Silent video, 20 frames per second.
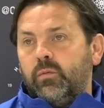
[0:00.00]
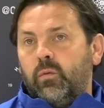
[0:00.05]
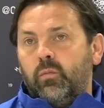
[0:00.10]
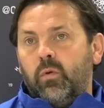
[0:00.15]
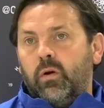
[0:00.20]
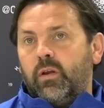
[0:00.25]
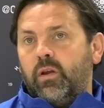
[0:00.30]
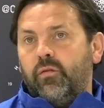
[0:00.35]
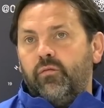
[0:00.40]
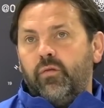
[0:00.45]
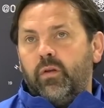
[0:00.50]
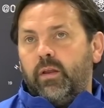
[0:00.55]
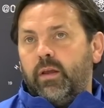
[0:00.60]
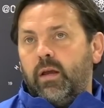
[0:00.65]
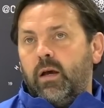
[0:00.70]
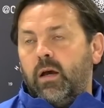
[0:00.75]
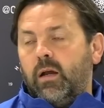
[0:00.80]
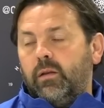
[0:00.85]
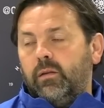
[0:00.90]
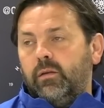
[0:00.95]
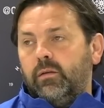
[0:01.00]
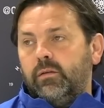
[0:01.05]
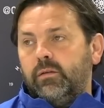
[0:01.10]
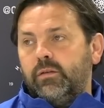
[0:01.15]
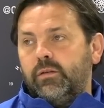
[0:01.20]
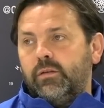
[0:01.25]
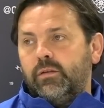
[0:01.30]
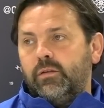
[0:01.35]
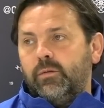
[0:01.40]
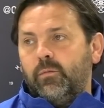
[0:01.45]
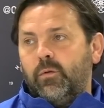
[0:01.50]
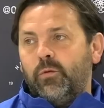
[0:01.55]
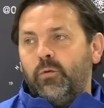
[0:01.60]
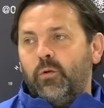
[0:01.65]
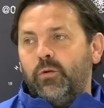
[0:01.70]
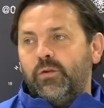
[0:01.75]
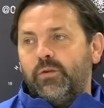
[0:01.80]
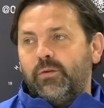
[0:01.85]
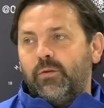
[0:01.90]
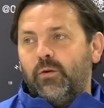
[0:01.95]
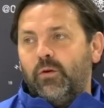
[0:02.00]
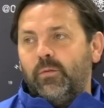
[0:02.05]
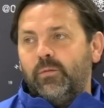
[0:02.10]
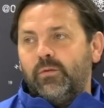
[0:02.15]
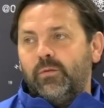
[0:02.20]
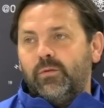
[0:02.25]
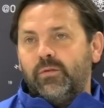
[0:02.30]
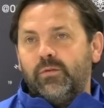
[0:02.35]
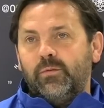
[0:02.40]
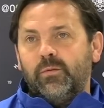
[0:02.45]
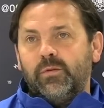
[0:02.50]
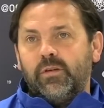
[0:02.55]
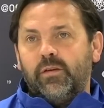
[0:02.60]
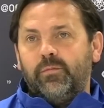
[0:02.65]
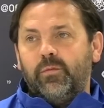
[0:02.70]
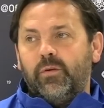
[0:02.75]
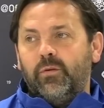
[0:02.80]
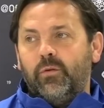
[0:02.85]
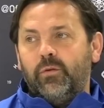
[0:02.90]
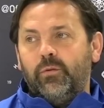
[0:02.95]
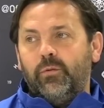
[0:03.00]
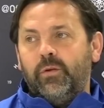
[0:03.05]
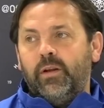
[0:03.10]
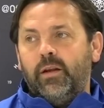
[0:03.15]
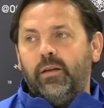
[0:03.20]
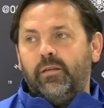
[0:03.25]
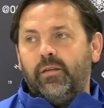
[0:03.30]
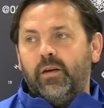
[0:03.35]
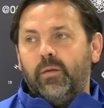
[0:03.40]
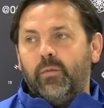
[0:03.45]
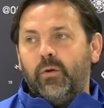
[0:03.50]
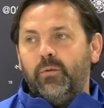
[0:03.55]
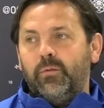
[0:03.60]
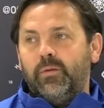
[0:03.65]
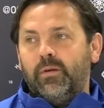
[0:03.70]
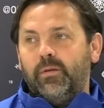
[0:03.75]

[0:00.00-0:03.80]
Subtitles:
We're working really hard, we're non-stop, so it's not as if we're not doing anything about it.